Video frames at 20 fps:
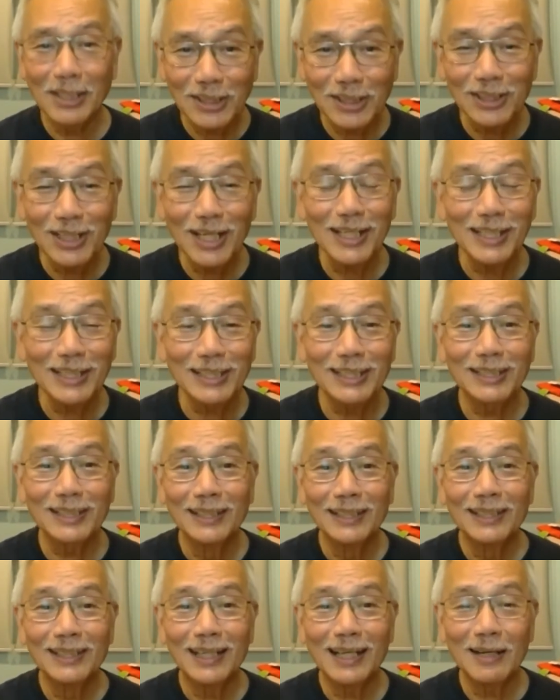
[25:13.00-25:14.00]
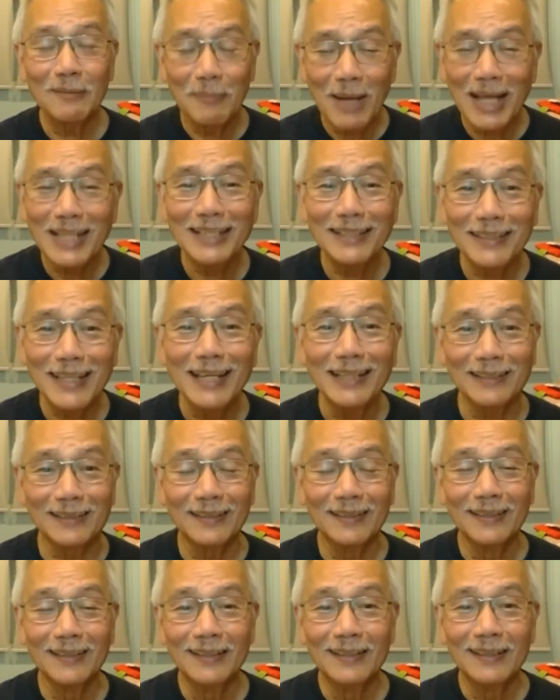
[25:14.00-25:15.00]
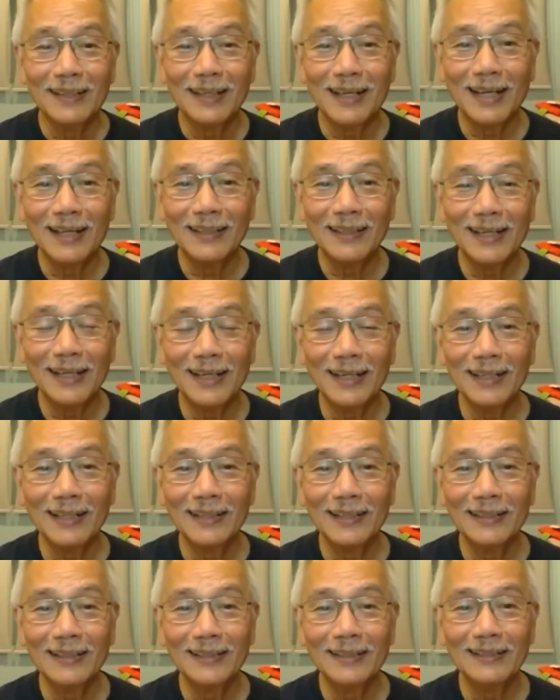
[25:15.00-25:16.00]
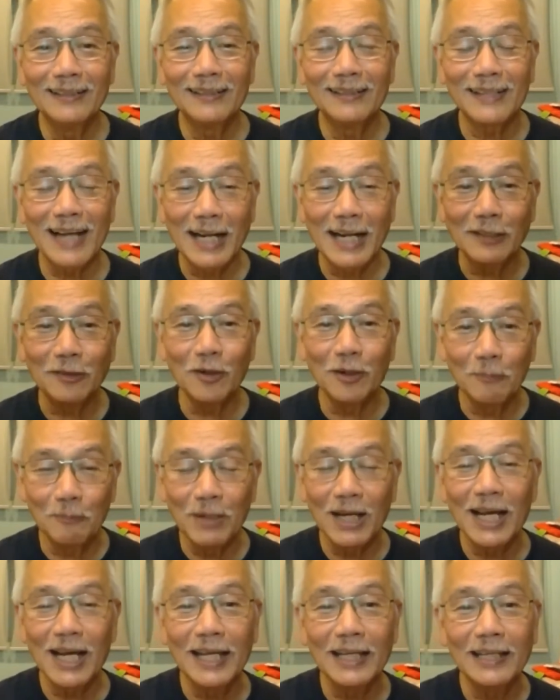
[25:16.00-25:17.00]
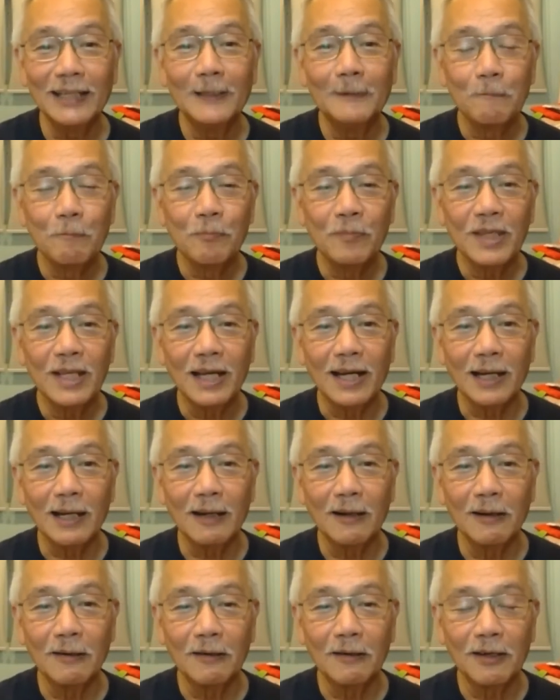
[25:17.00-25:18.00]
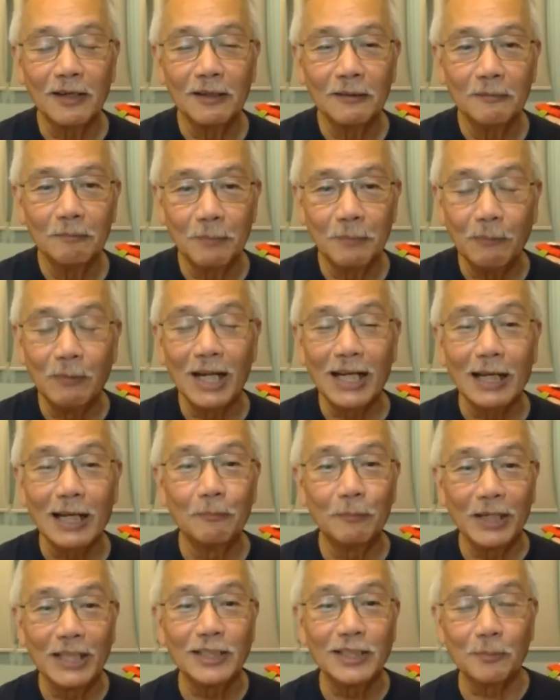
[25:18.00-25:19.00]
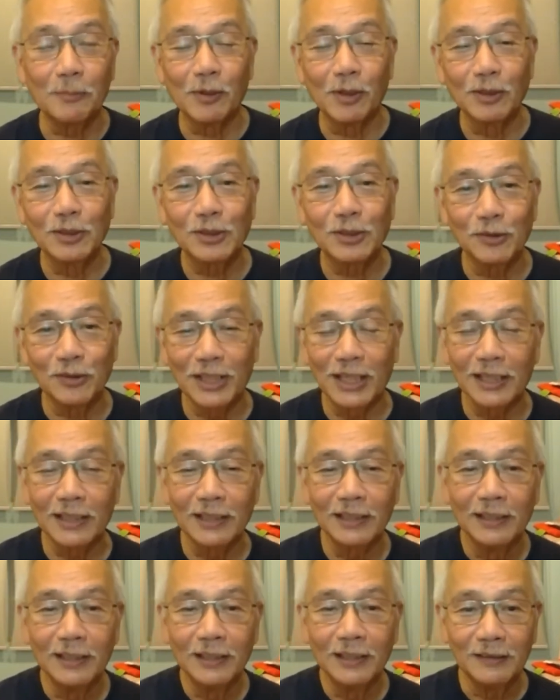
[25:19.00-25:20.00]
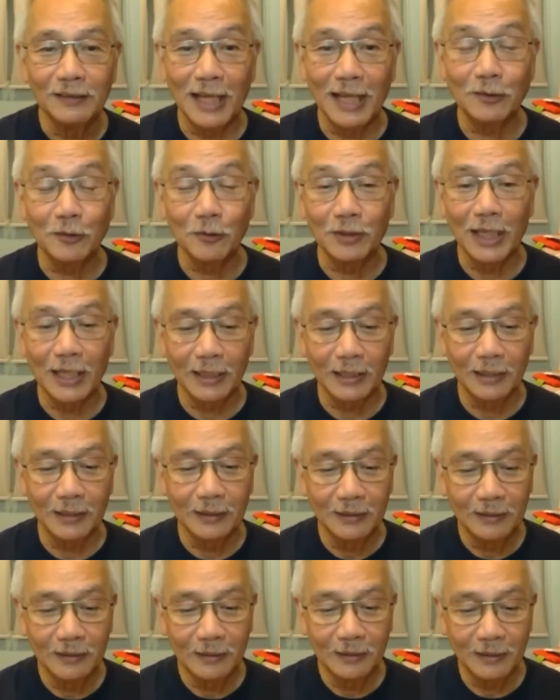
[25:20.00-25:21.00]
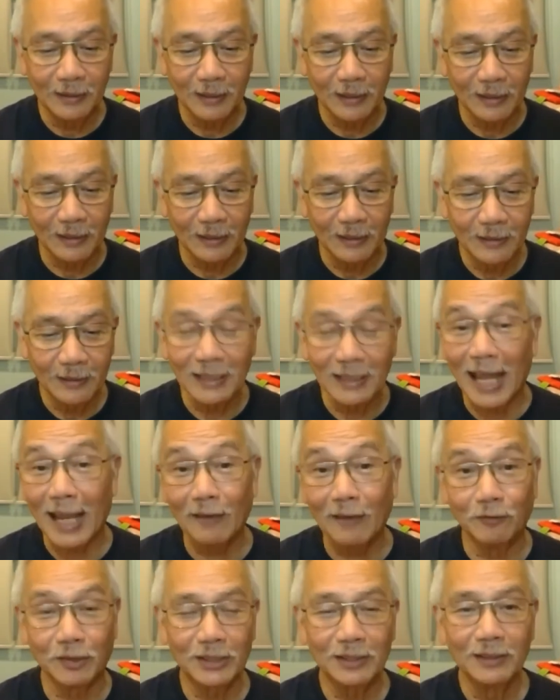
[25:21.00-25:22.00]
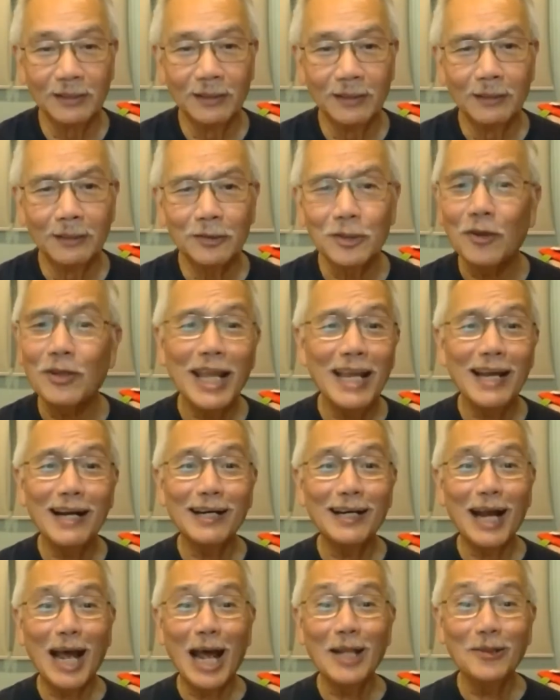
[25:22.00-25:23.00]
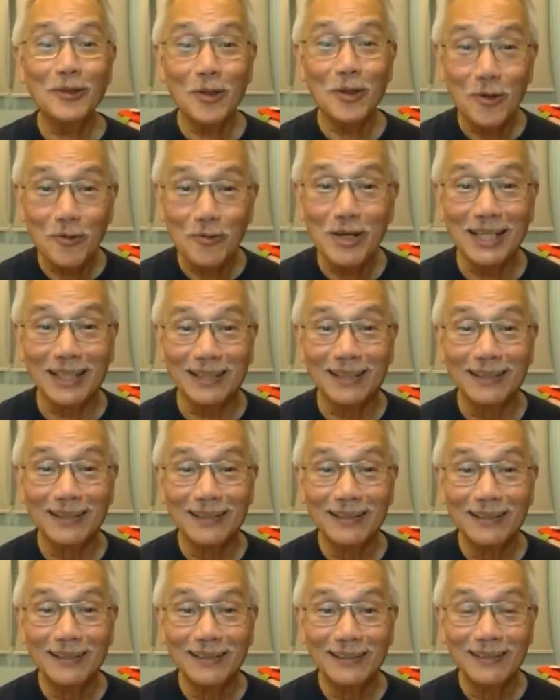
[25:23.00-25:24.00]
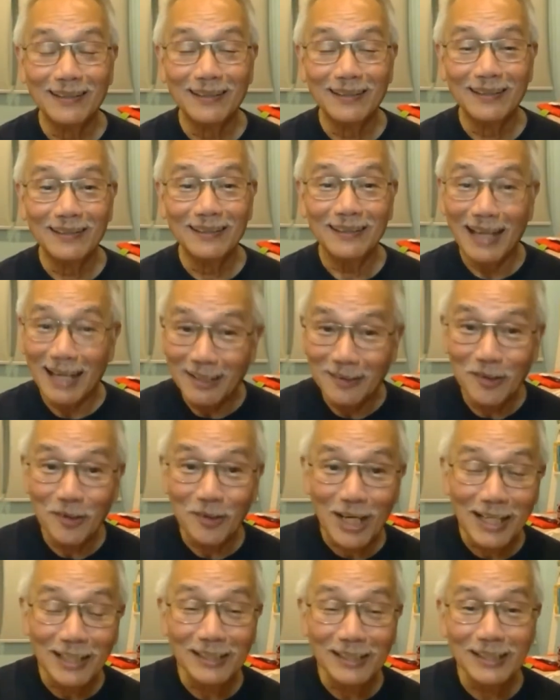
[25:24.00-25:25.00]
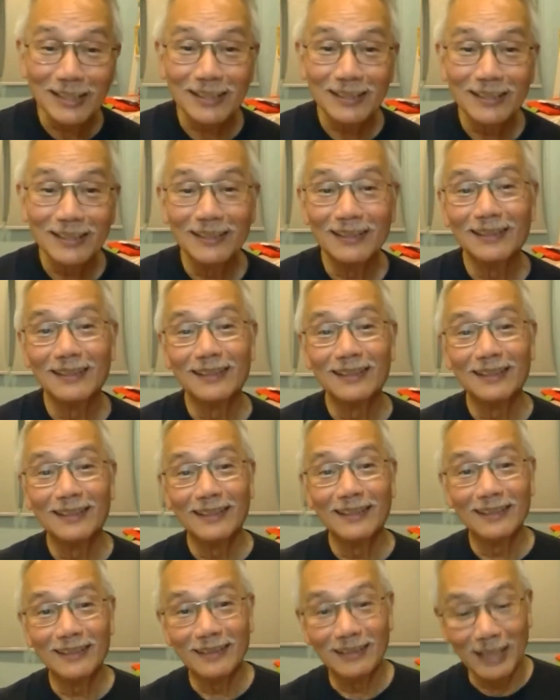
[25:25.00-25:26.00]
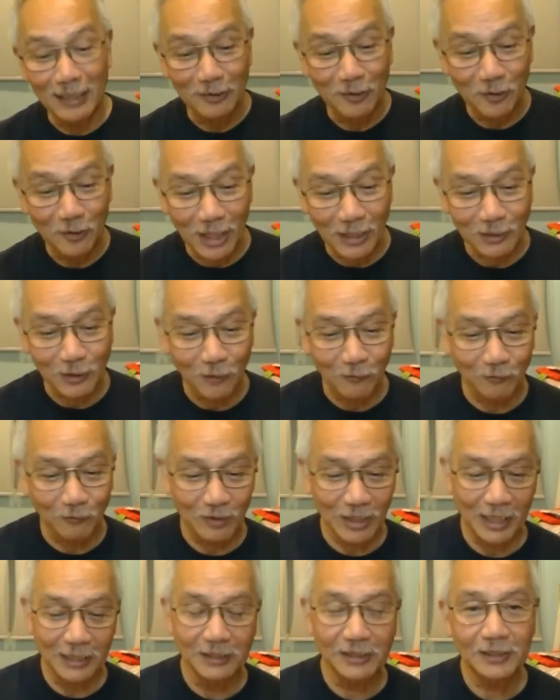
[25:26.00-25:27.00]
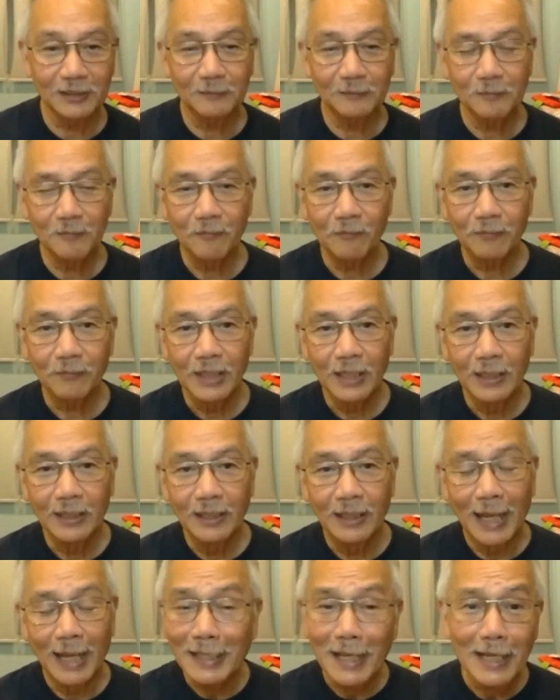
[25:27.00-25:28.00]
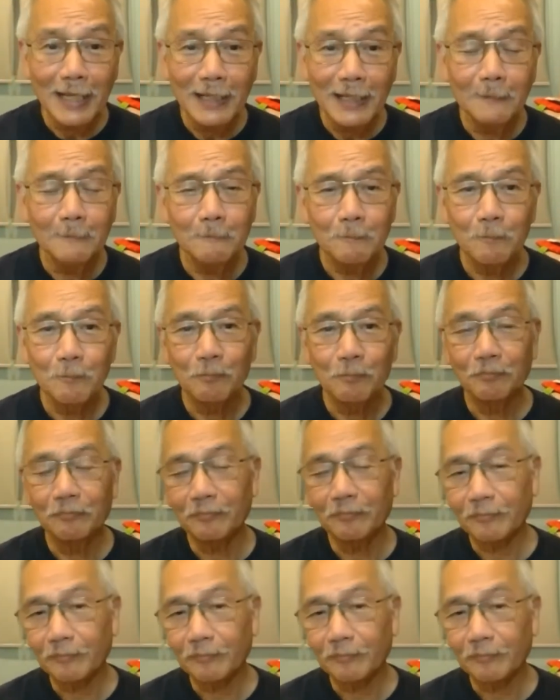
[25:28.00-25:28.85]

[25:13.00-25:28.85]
much less uh, meditate and, and try to apply uh, biblical principles to their day to day lives. So they are unknowing, ignorance, ignorance of Christ. And then